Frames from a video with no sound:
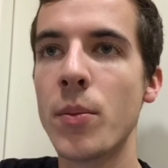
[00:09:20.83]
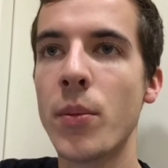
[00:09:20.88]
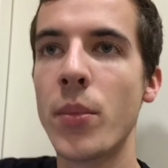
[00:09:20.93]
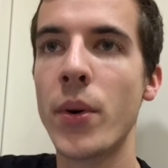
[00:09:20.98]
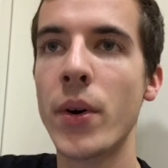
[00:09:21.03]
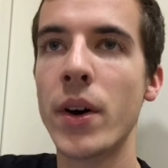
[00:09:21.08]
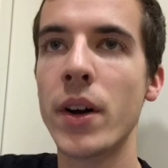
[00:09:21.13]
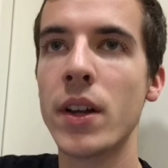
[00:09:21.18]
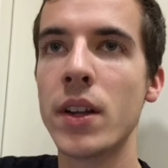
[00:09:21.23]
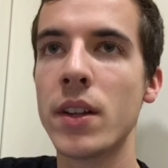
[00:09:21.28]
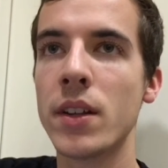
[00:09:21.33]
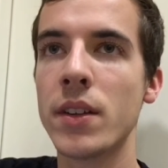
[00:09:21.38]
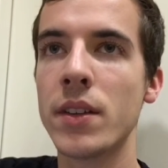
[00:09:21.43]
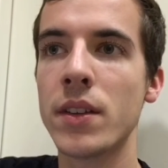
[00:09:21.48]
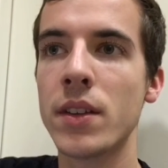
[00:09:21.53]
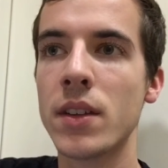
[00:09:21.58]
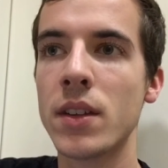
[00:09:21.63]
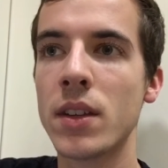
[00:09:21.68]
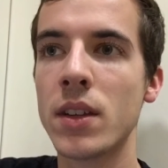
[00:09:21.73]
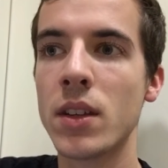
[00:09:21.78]
but
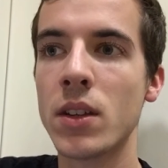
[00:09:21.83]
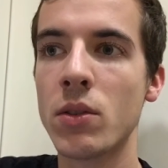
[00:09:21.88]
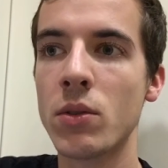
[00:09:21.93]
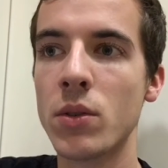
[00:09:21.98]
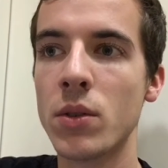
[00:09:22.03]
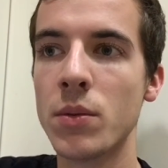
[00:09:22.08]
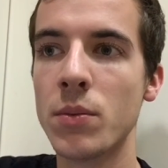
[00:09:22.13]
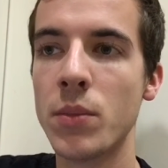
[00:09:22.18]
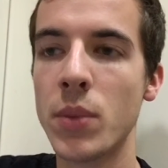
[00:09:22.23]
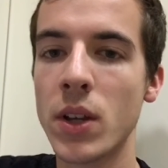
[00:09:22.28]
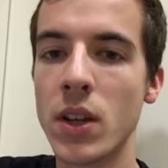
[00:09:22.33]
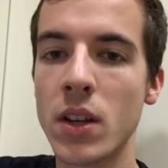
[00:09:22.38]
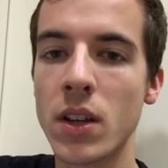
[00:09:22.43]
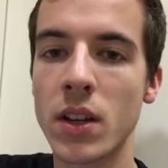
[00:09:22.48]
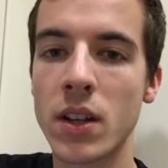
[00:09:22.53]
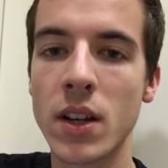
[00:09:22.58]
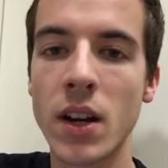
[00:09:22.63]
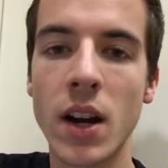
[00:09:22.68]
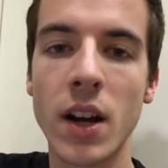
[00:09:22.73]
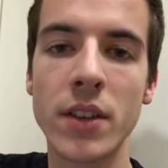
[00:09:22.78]
it would be a
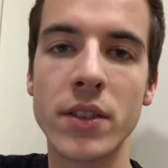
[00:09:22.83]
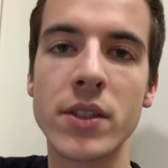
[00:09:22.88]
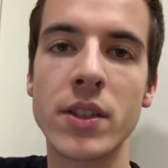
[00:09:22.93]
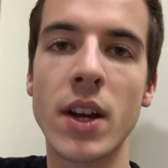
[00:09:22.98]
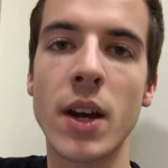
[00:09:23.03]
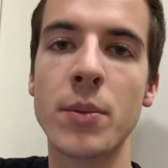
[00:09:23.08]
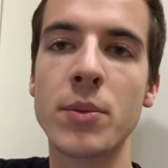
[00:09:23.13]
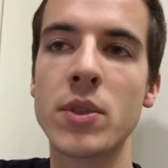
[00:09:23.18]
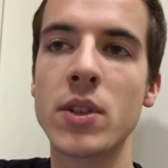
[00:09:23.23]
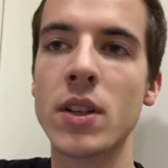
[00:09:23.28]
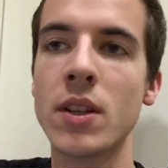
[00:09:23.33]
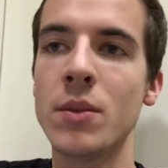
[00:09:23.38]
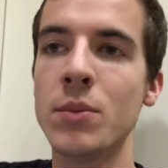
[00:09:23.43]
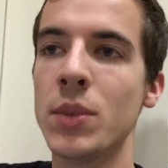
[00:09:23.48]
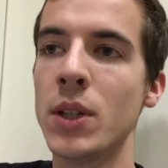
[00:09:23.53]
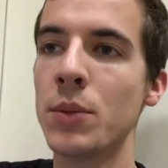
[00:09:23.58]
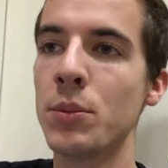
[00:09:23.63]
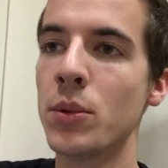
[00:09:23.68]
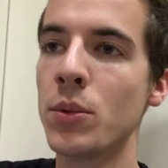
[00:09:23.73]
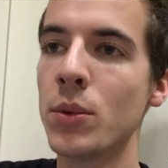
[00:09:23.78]
concept and
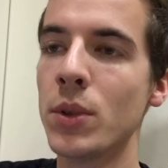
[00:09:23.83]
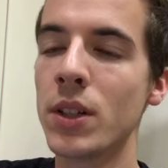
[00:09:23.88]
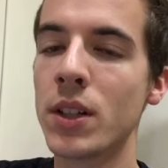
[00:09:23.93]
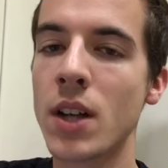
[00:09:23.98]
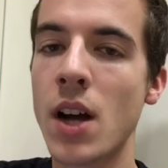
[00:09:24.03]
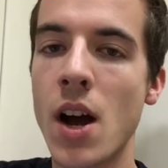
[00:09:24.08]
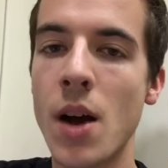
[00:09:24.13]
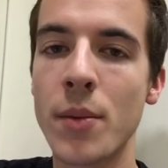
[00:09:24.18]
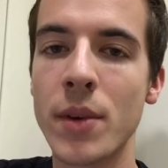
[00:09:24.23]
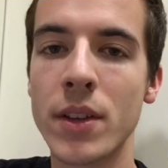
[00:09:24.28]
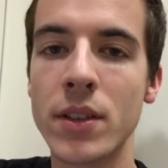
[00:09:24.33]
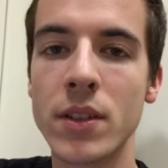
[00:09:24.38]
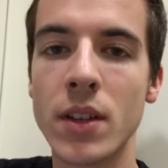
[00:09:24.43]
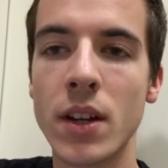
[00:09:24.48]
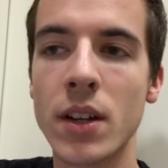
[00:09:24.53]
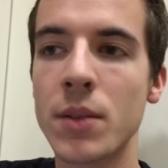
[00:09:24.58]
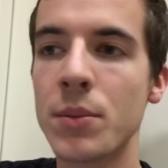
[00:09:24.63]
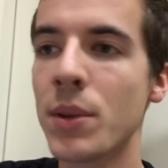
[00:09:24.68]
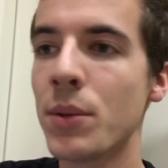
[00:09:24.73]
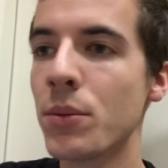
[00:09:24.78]
people would comment
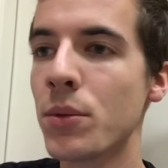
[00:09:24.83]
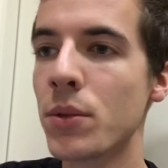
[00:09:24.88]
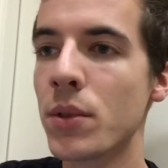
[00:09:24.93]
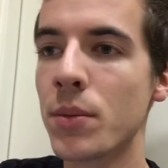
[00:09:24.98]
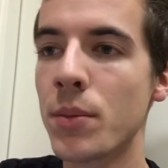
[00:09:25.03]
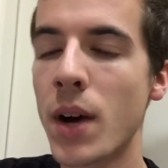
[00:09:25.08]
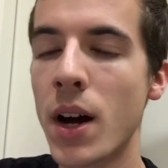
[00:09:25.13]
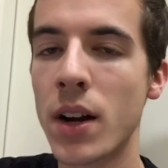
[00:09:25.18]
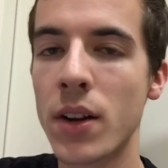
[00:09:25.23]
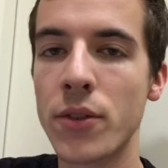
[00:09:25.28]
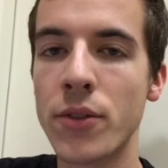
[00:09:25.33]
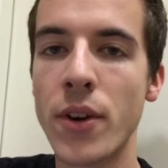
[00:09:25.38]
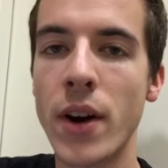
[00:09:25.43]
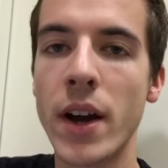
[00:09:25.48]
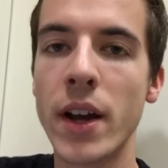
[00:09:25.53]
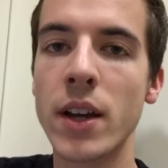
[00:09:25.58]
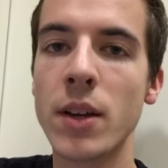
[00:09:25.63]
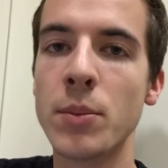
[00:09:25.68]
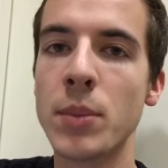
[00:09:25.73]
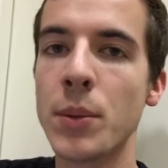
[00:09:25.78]
on it, people would modify
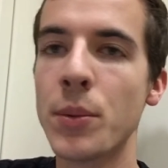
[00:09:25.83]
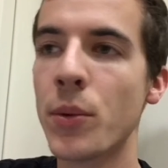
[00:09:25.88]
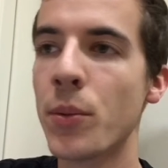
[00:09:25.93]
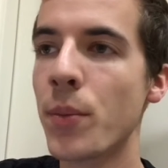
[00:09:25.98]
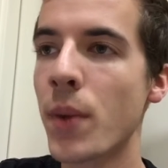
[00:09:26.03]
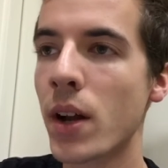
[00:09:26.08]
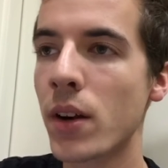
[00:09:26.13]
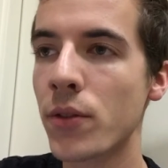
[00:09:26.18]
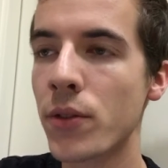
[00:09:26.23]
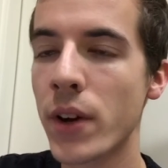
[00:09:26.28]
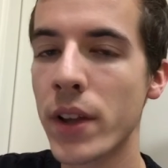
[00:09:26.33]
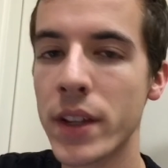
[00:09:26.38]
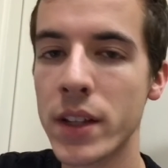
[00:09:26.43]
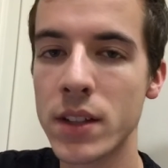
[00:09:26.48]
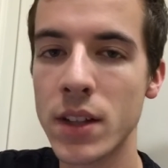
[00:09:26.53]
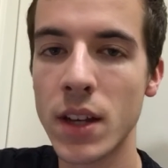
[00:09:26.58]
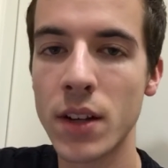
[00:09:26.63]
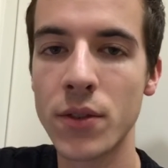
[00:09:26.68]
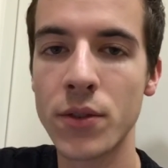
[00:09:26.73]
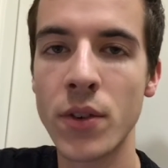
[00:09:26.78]
it, people would modify the
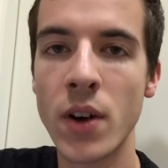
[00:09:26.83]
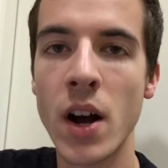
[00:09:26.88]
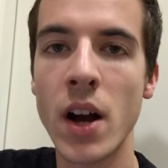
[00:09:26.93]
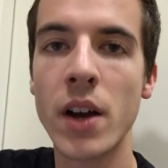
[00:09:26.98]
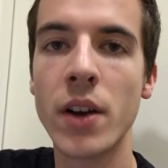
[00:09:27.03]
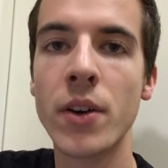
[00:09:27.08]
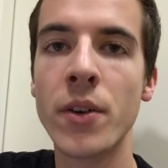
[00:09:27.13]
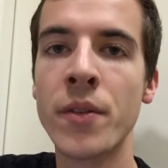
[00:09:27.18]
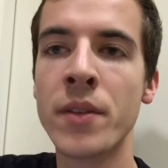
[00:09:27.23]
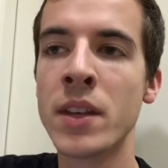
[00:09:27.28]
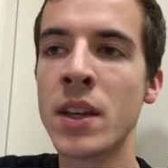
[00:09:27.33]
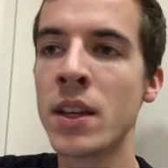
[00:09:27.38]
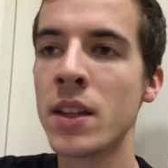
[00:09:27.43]
data file,